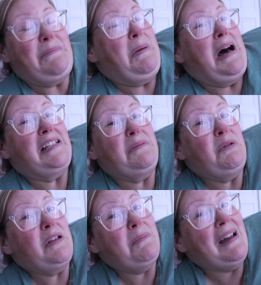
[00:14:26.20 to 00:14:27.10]

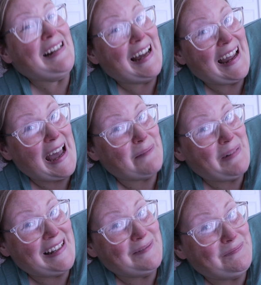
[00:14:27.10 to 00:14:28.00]
possible it might not
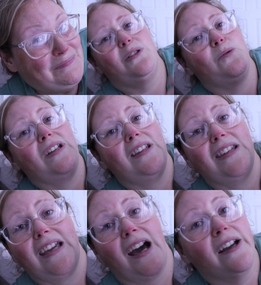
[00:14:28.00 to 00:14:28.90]
happen between
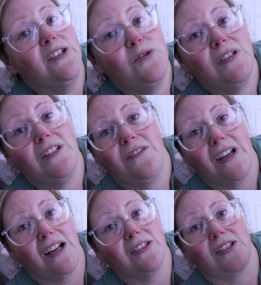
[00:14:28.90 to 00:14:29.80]
the IUD
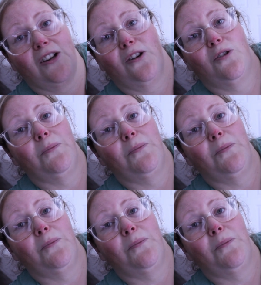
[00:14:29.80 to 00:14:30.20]
fiasco,